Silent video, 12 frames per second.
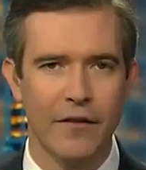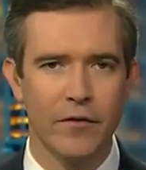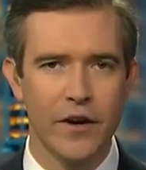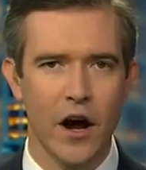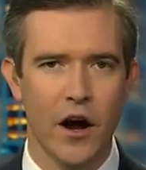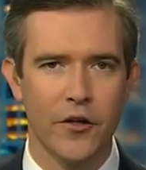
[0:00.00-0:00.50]

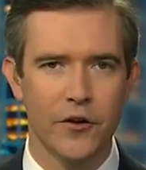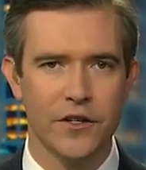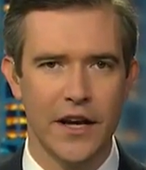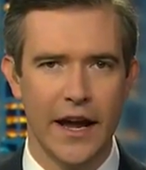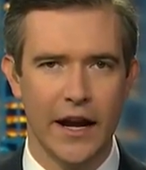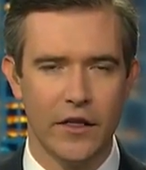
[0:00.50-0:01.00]
every other
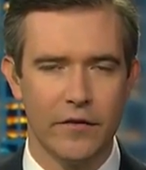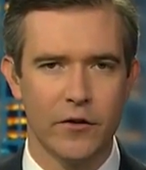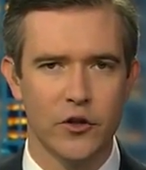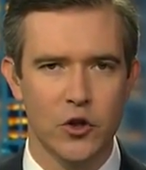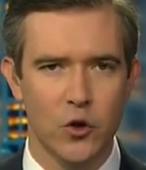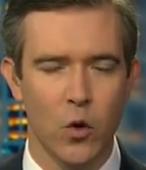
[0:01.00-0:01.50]
day in the
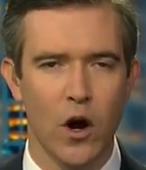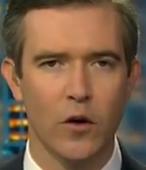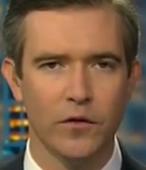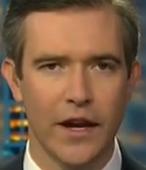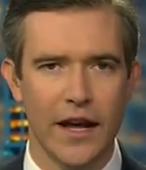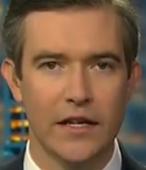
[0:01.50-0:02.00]
first 12
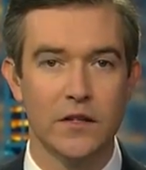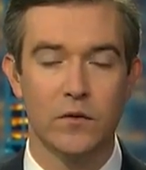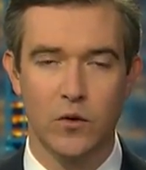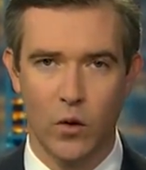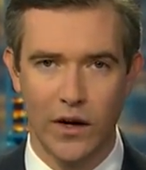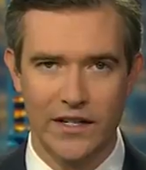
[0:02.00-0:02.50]
days of
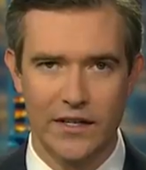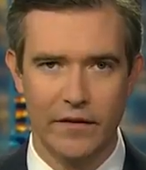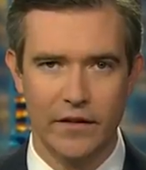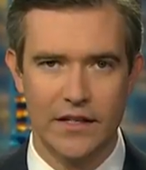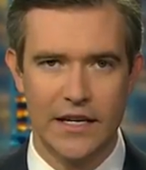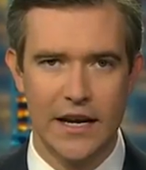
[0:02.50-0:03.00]

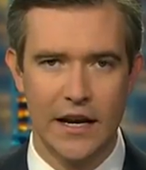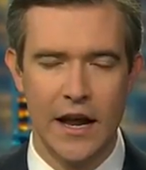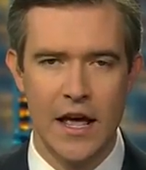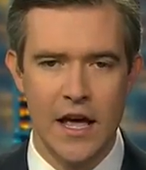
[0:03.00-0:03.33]
2017.